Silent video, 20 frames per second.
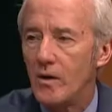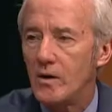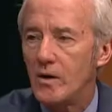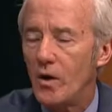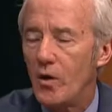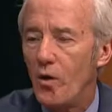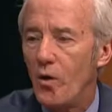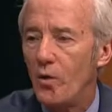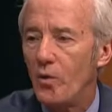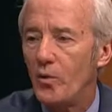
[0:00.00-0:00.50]

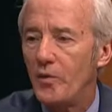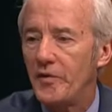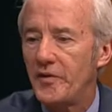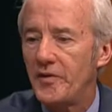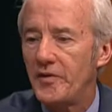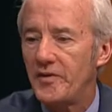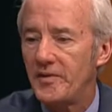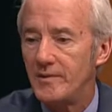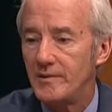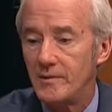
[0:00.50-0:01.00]

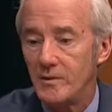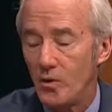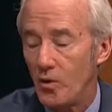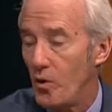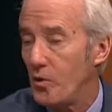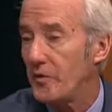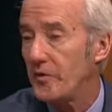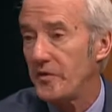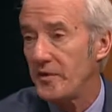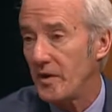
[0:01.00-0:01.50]
coal's
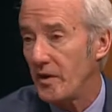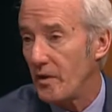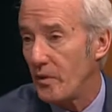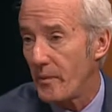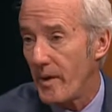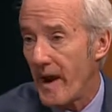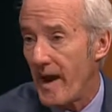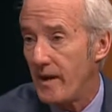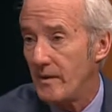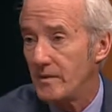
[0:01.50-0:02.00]
still
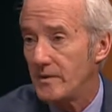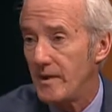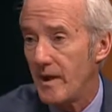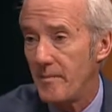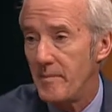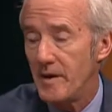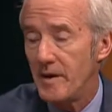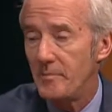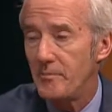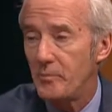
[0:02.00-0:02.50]
around. I
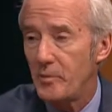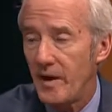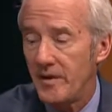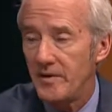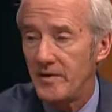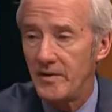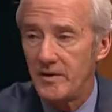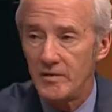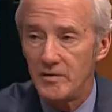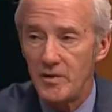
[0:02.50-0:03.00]
mean,
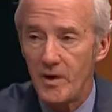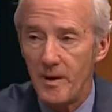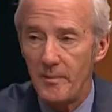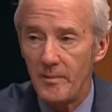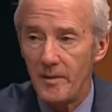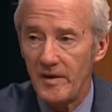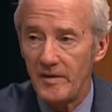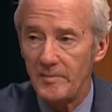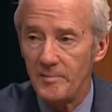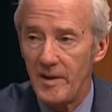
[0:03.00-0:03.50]
President
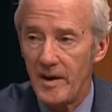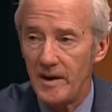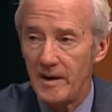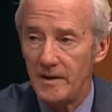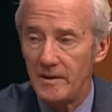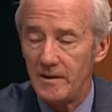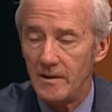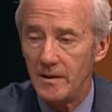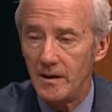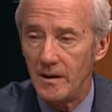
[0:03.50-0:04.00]
Trump has
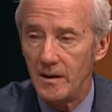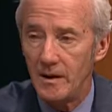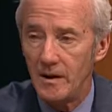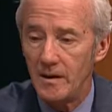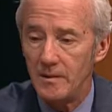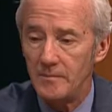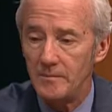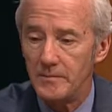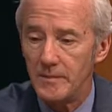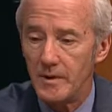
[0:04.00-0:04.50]
made
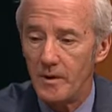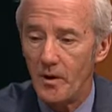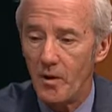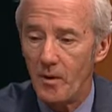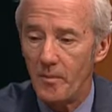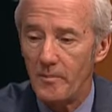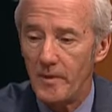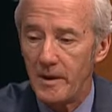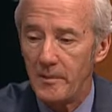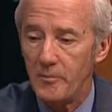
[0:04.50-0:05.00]

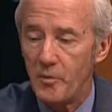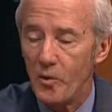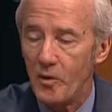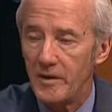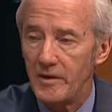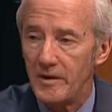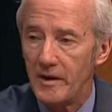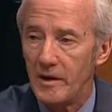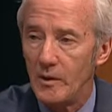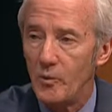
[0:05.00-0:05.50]
a big
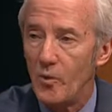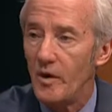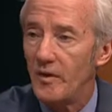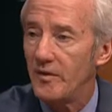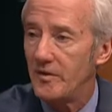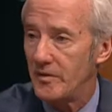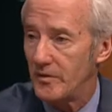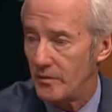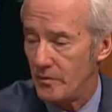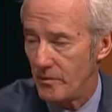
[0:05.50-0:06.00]
point that he
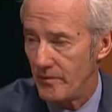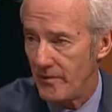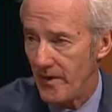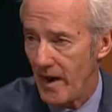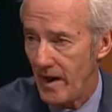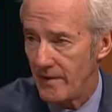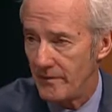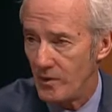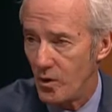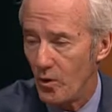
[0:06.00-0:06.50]
wants to
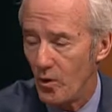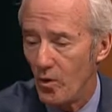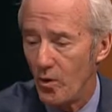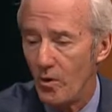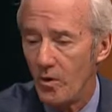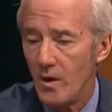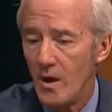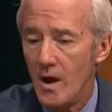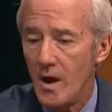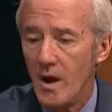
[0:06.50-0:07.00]
revive
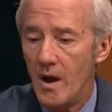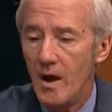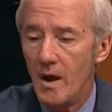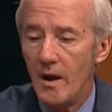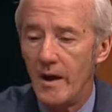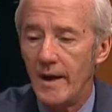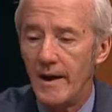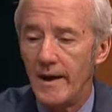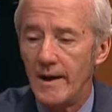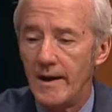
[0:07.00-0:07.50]
coal.
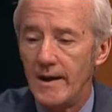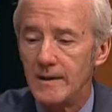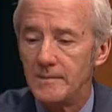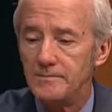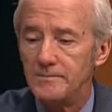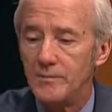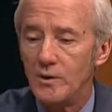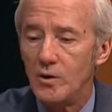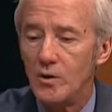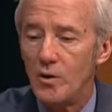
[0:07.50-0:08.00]

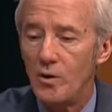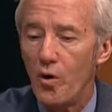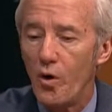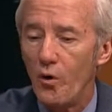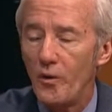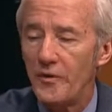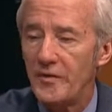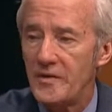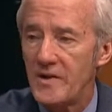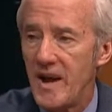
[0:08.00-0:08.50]

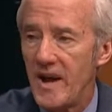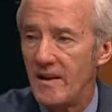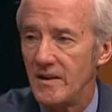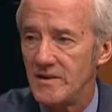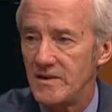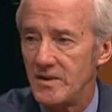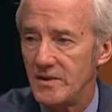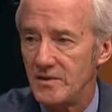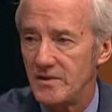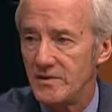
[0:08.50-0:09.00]
Coal's
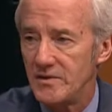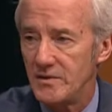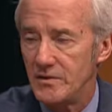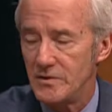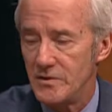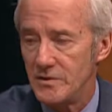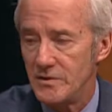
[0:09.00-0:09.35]
challenges, there's